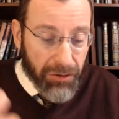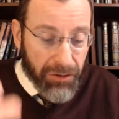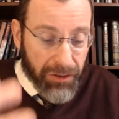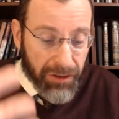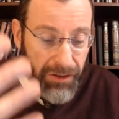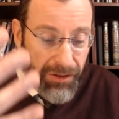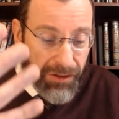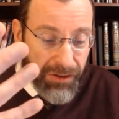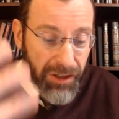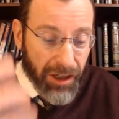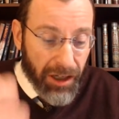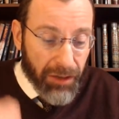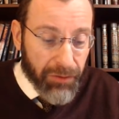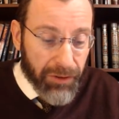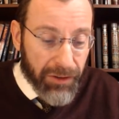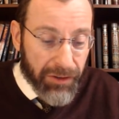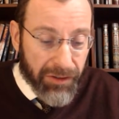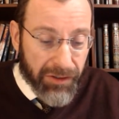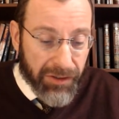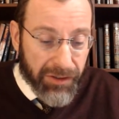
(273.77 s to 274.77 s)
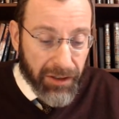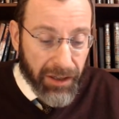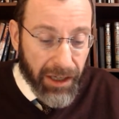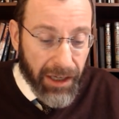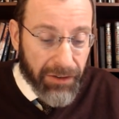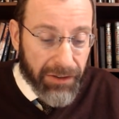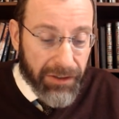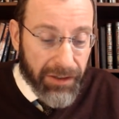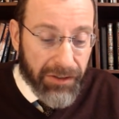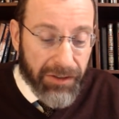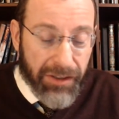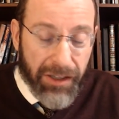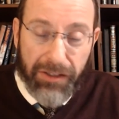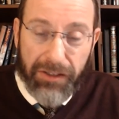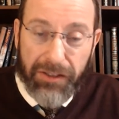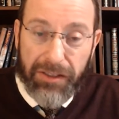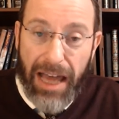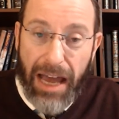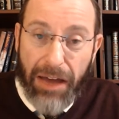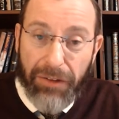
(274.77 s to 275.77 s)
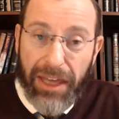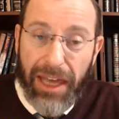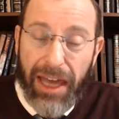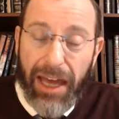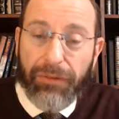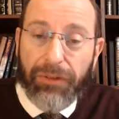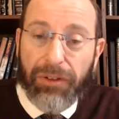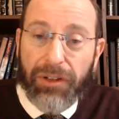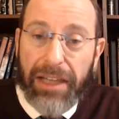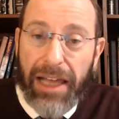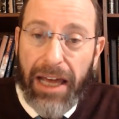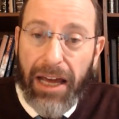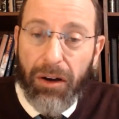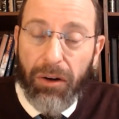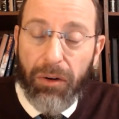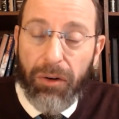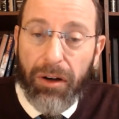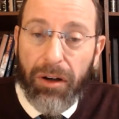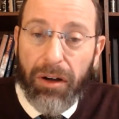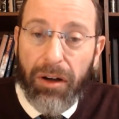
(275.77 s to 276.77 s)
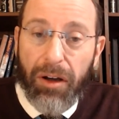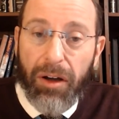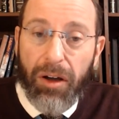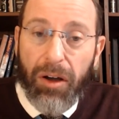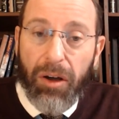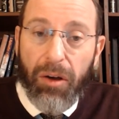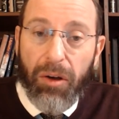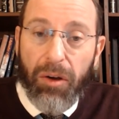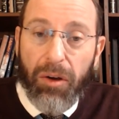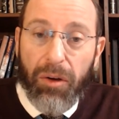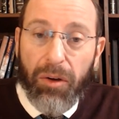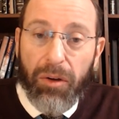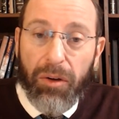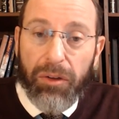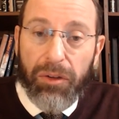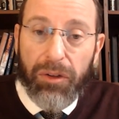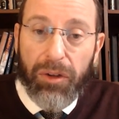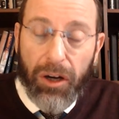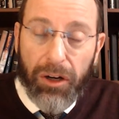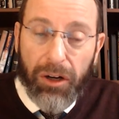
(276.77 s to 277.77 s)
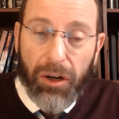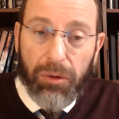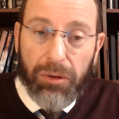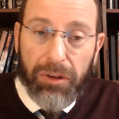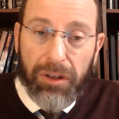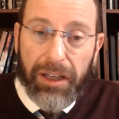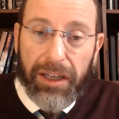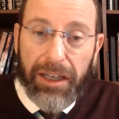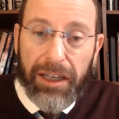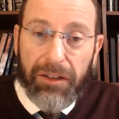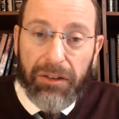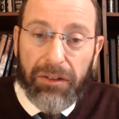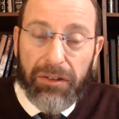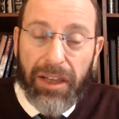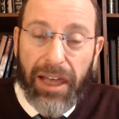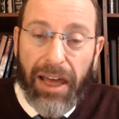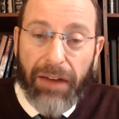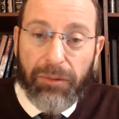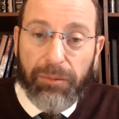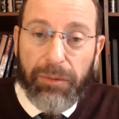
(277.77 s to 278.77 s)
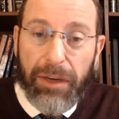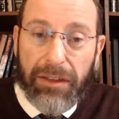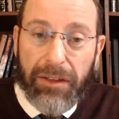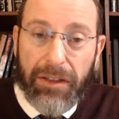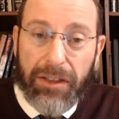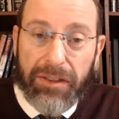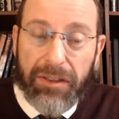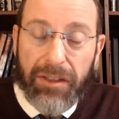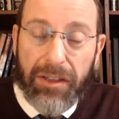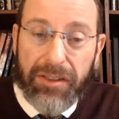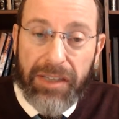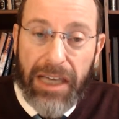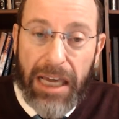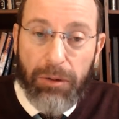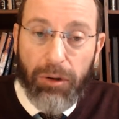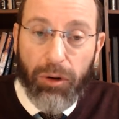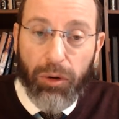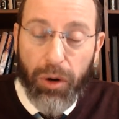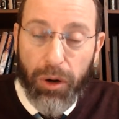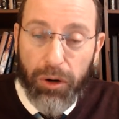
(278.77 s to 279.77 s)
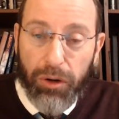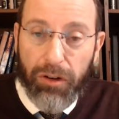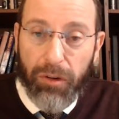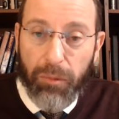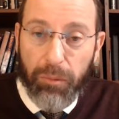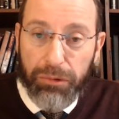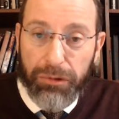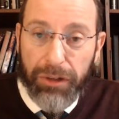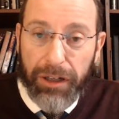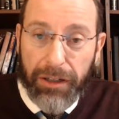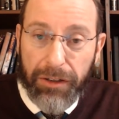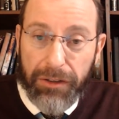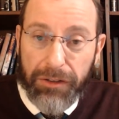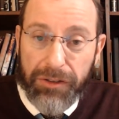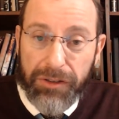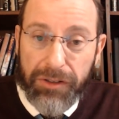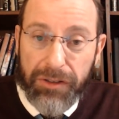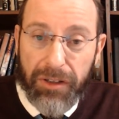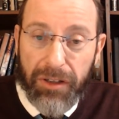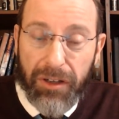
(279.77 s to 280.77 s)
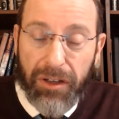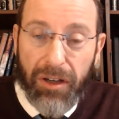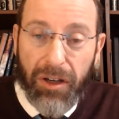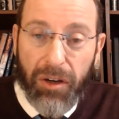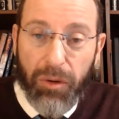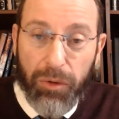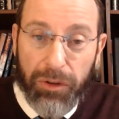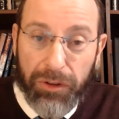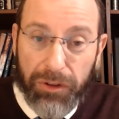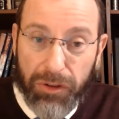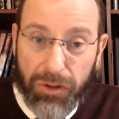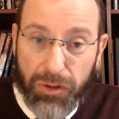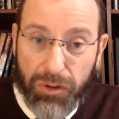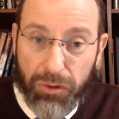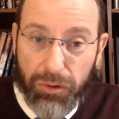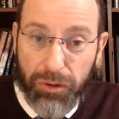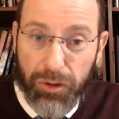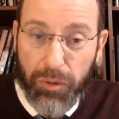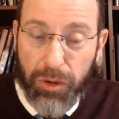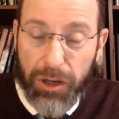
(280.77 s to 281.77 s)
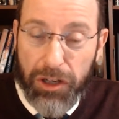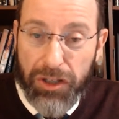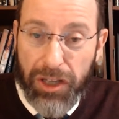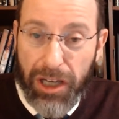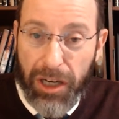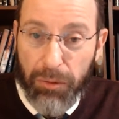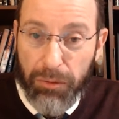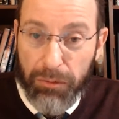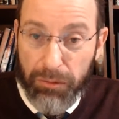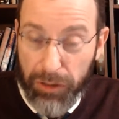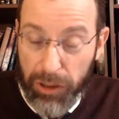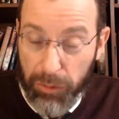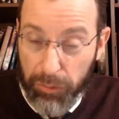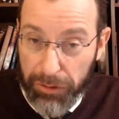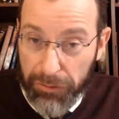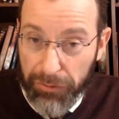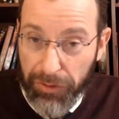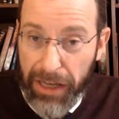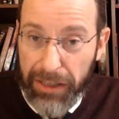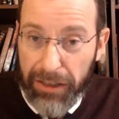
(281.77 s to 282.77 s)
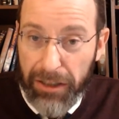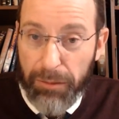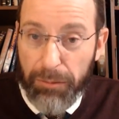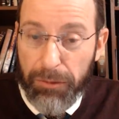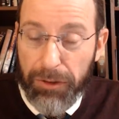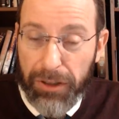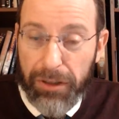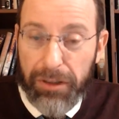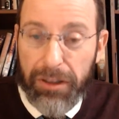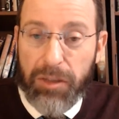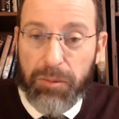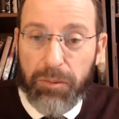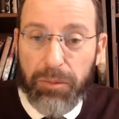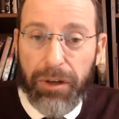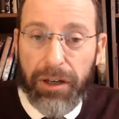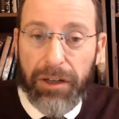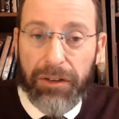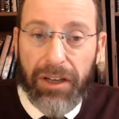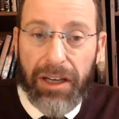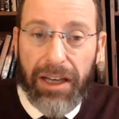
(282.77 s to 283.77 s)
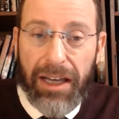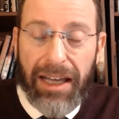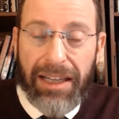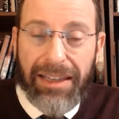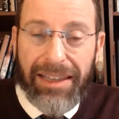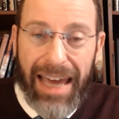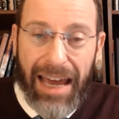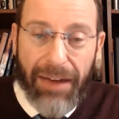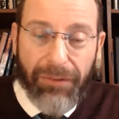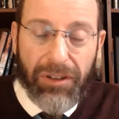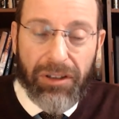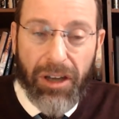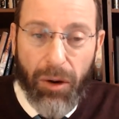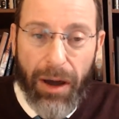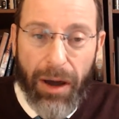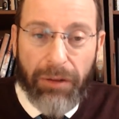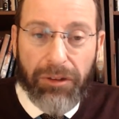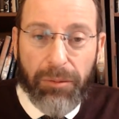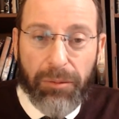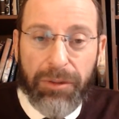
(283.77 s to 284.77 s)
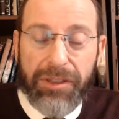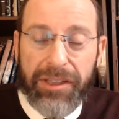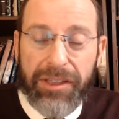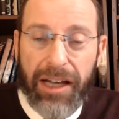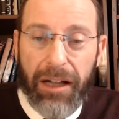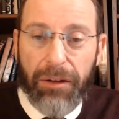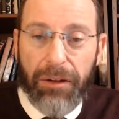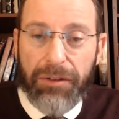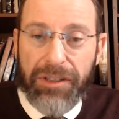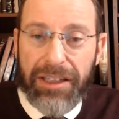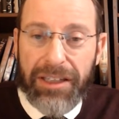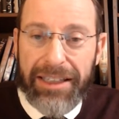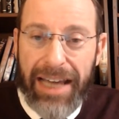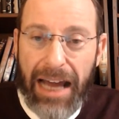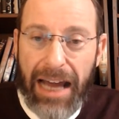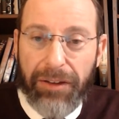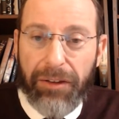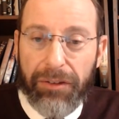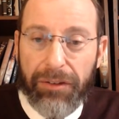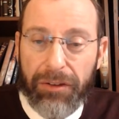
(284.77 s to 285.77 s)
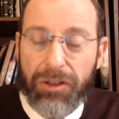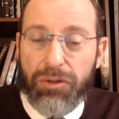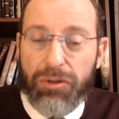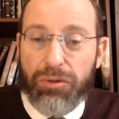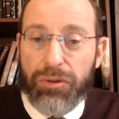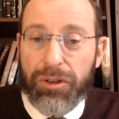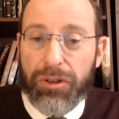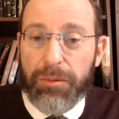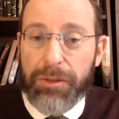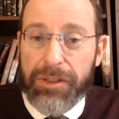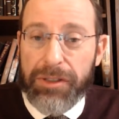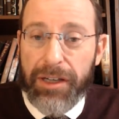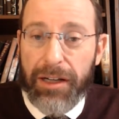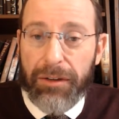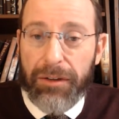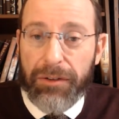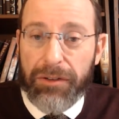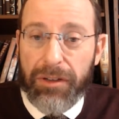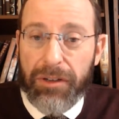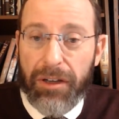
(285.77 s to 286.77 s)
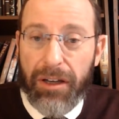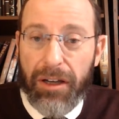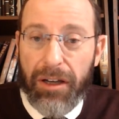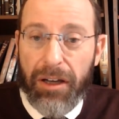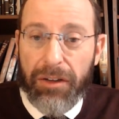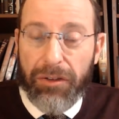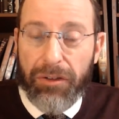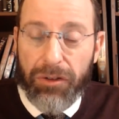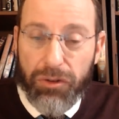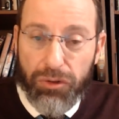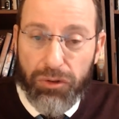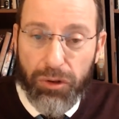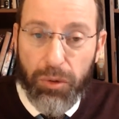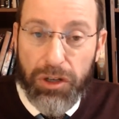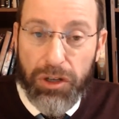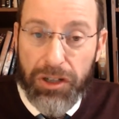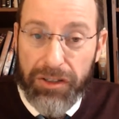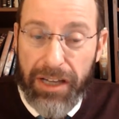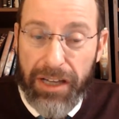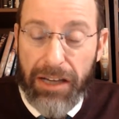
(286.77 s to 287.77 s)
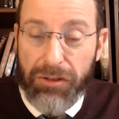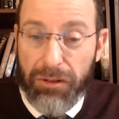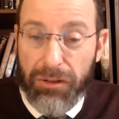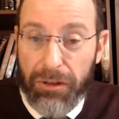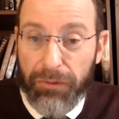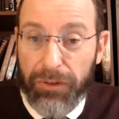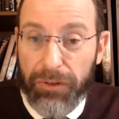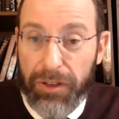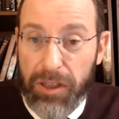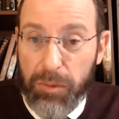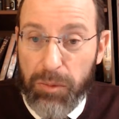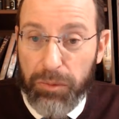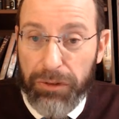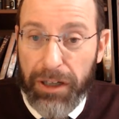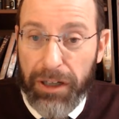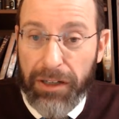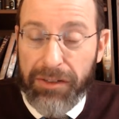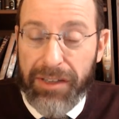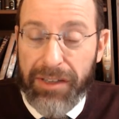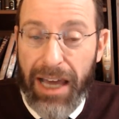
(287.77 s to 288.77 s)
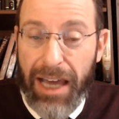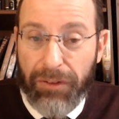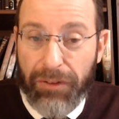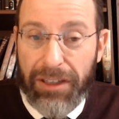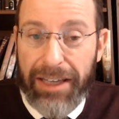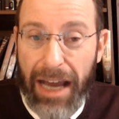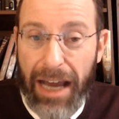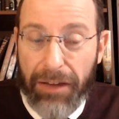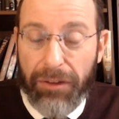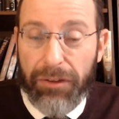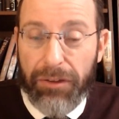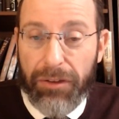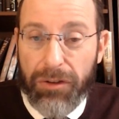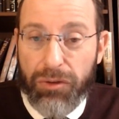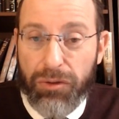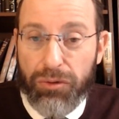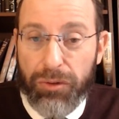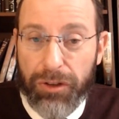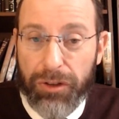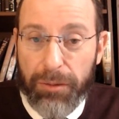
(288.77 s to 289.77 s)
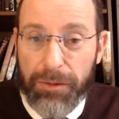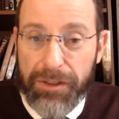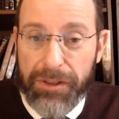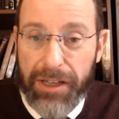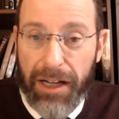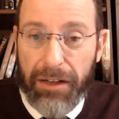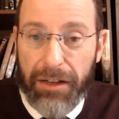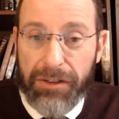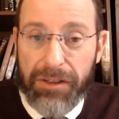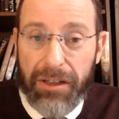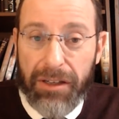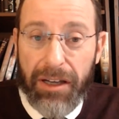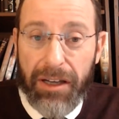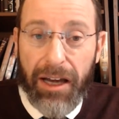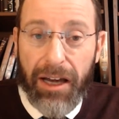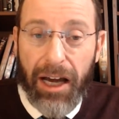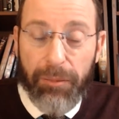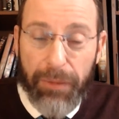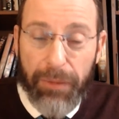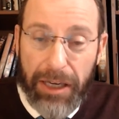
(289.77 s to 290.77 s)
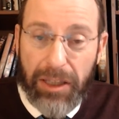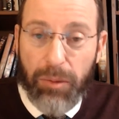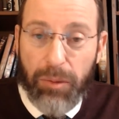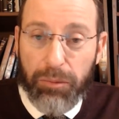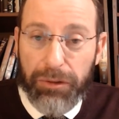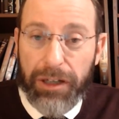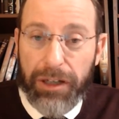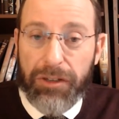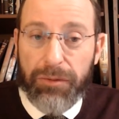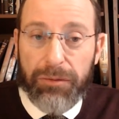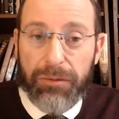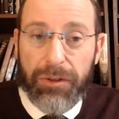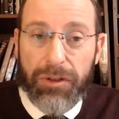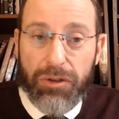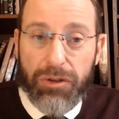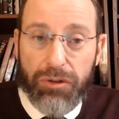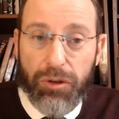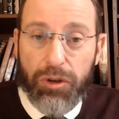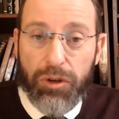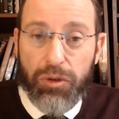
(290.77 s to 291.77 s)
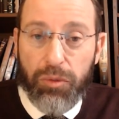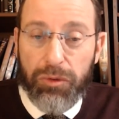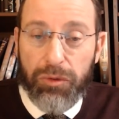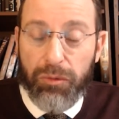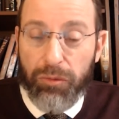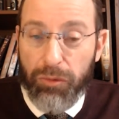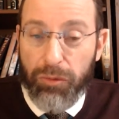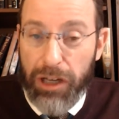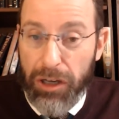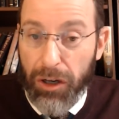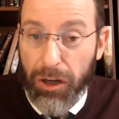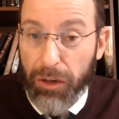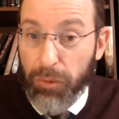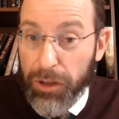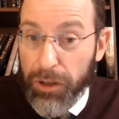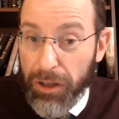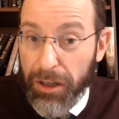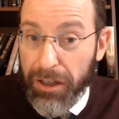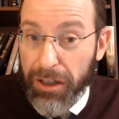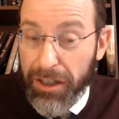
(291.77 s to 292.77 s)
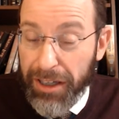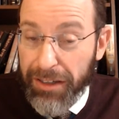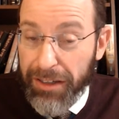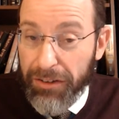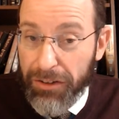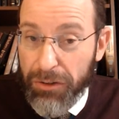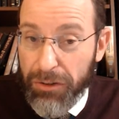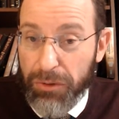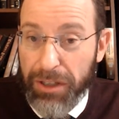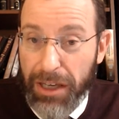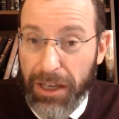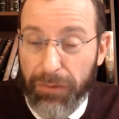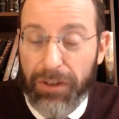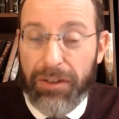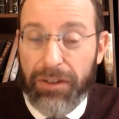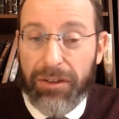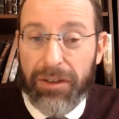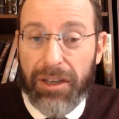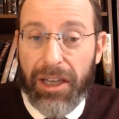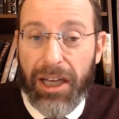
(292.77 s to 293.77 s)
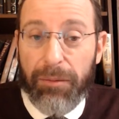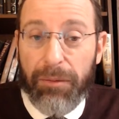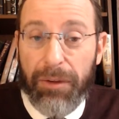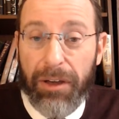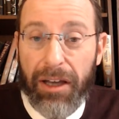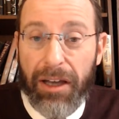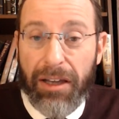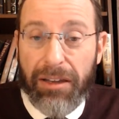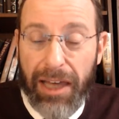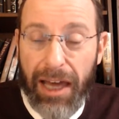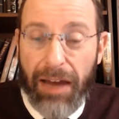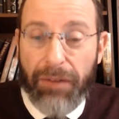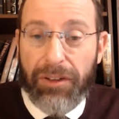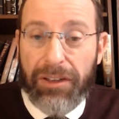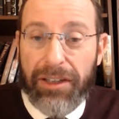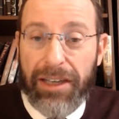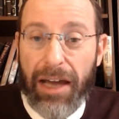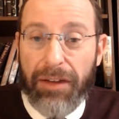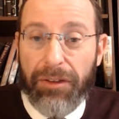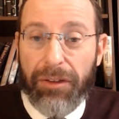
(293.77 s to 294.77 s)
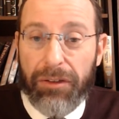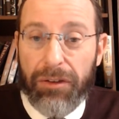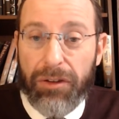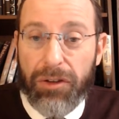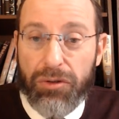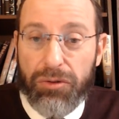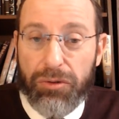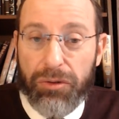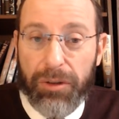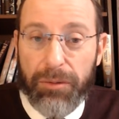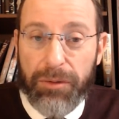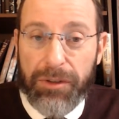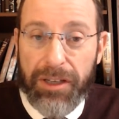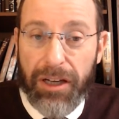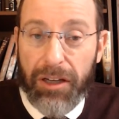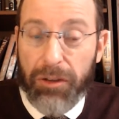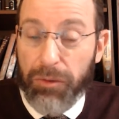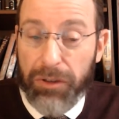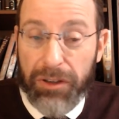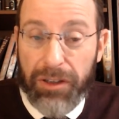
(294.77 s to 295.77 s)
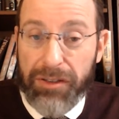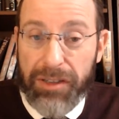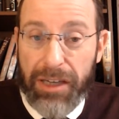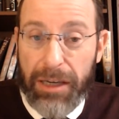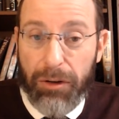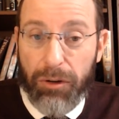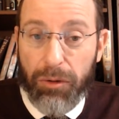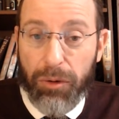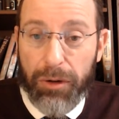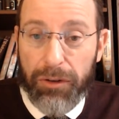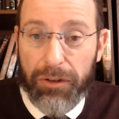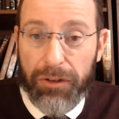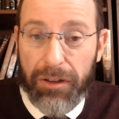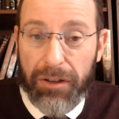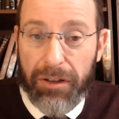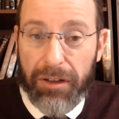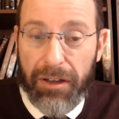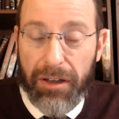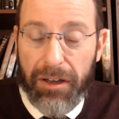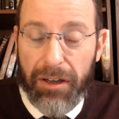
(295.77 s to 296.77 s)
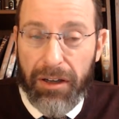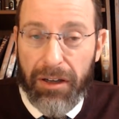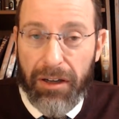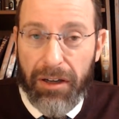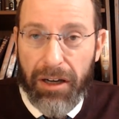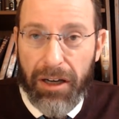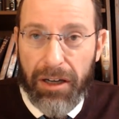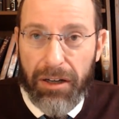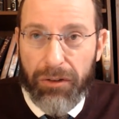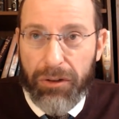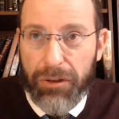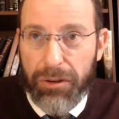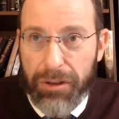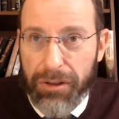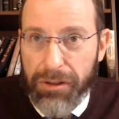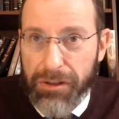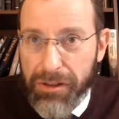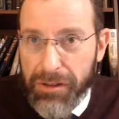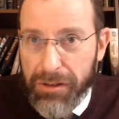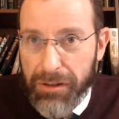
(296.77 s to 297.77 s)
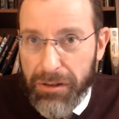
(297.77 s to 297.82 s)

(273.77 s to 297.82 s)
servants, the slaves, now they have to not only do they have to make the same quota of bricks with the straw which we provided them till this point, they have to go out themselves and gather the straw themselves. The straw which is necessary for these bricks, they have to gather the straw themselves and make the bricks from the straw, which we're not going to continue giving to them. They have to gather the straw themselves with the same quota. And of course,